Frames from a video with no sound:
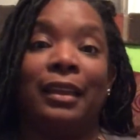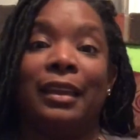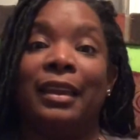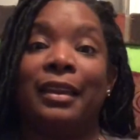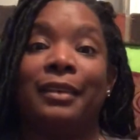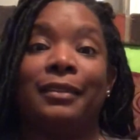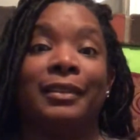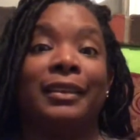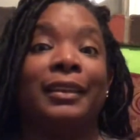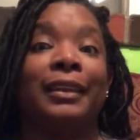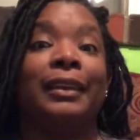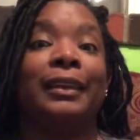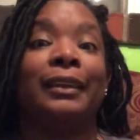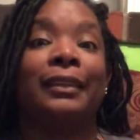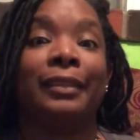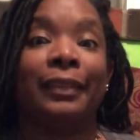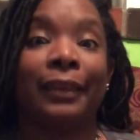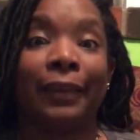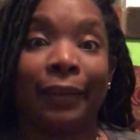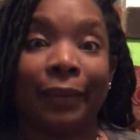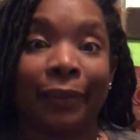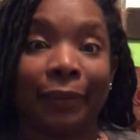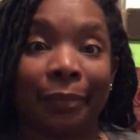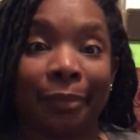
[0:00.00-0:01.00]
as
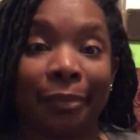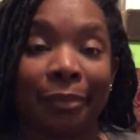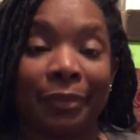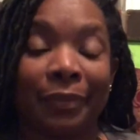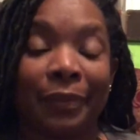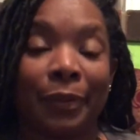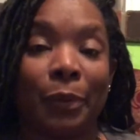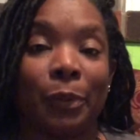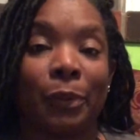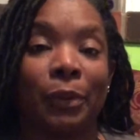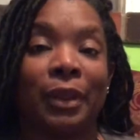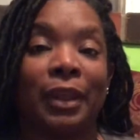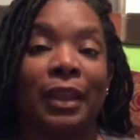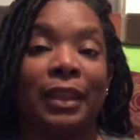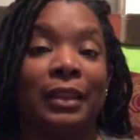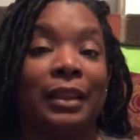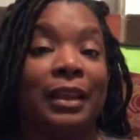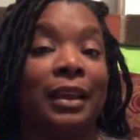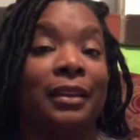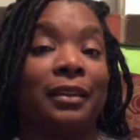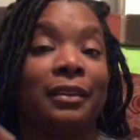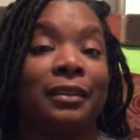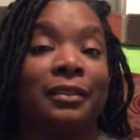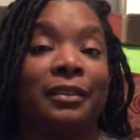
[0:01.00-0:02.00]
anything. Okay,
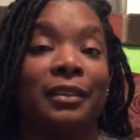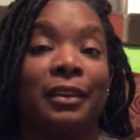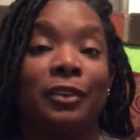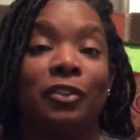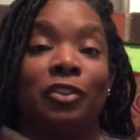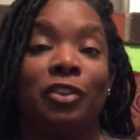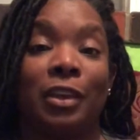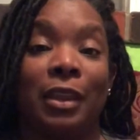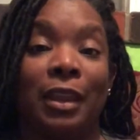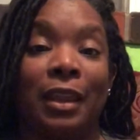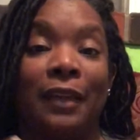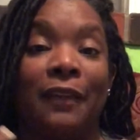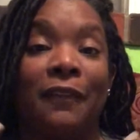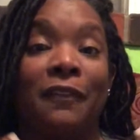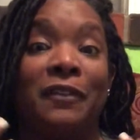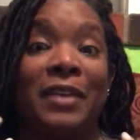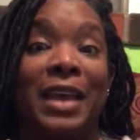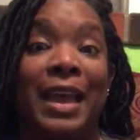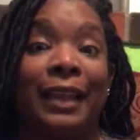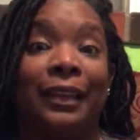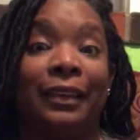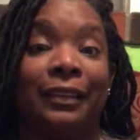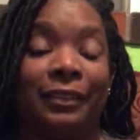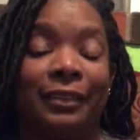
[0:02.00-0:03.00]
that is such a
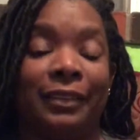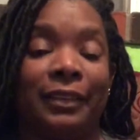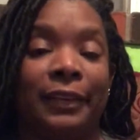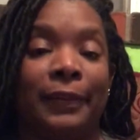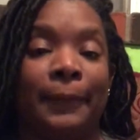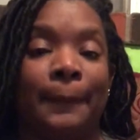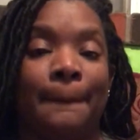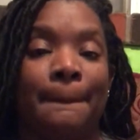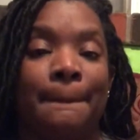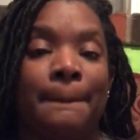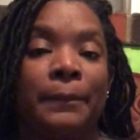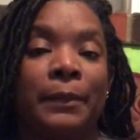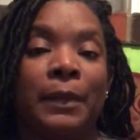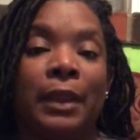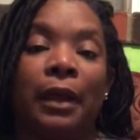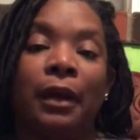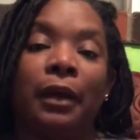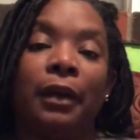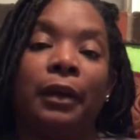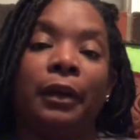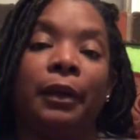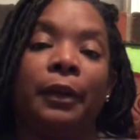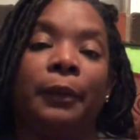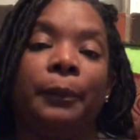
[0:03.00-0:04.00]
fallacy.
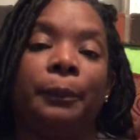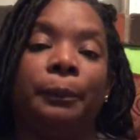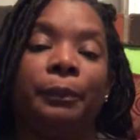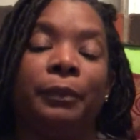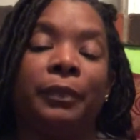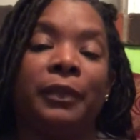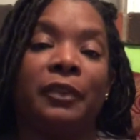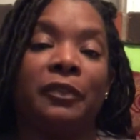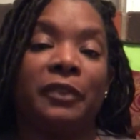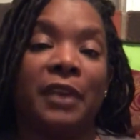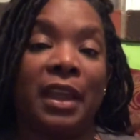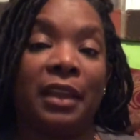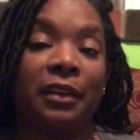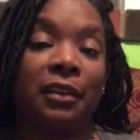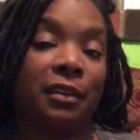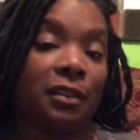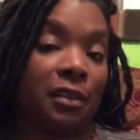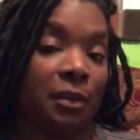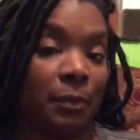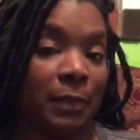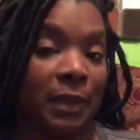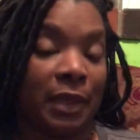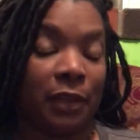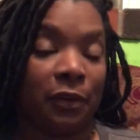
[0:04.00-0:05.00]
The fact of
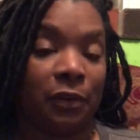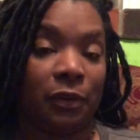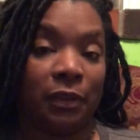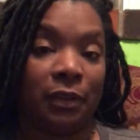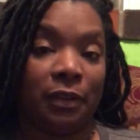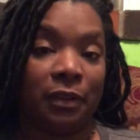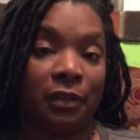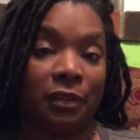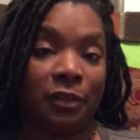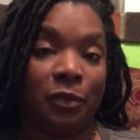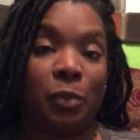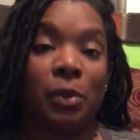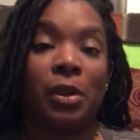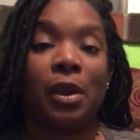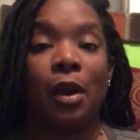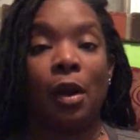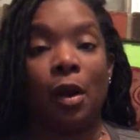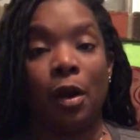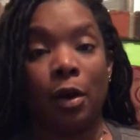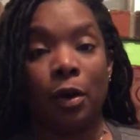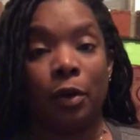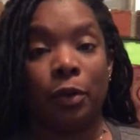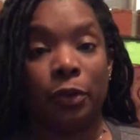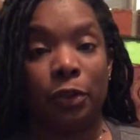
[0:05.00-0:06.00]
the matter is we are
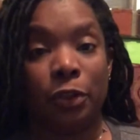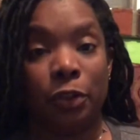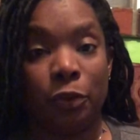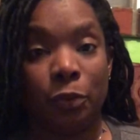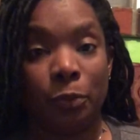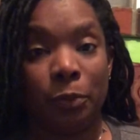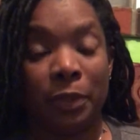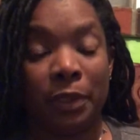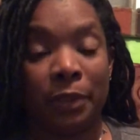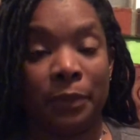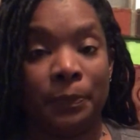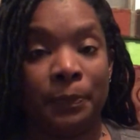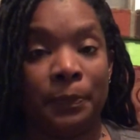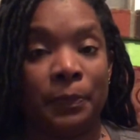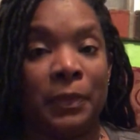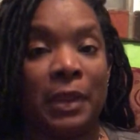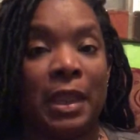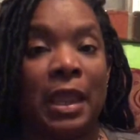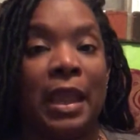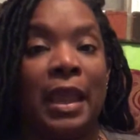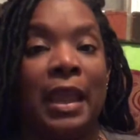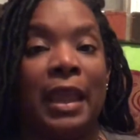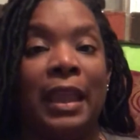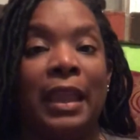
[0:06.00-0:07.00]
all human.
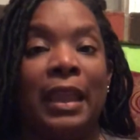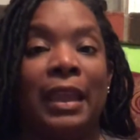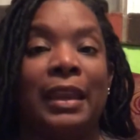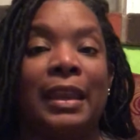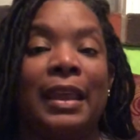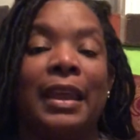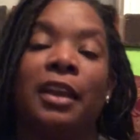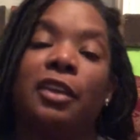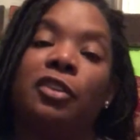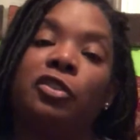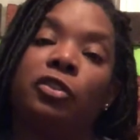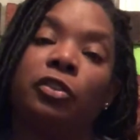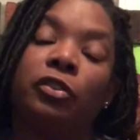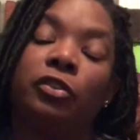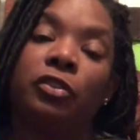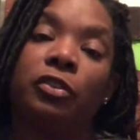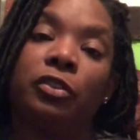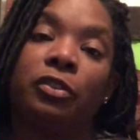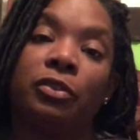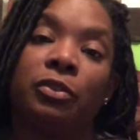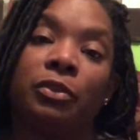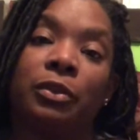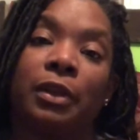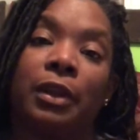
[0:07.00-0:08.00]
And as your
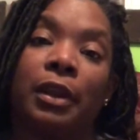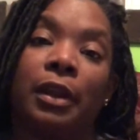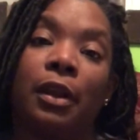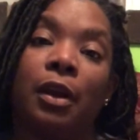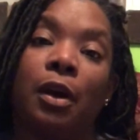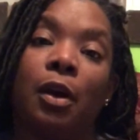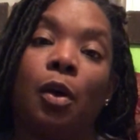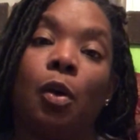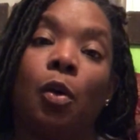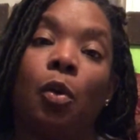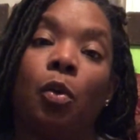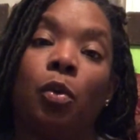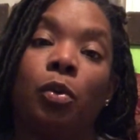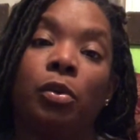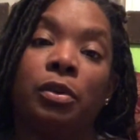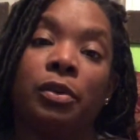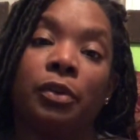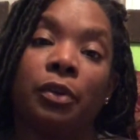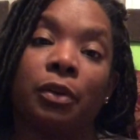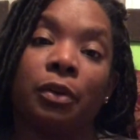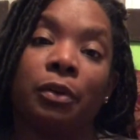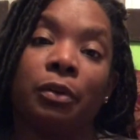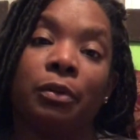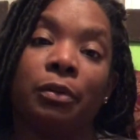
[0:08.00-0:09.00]
children get
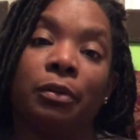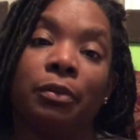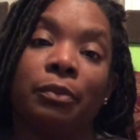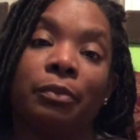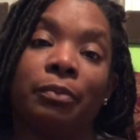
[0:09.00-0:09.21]
older,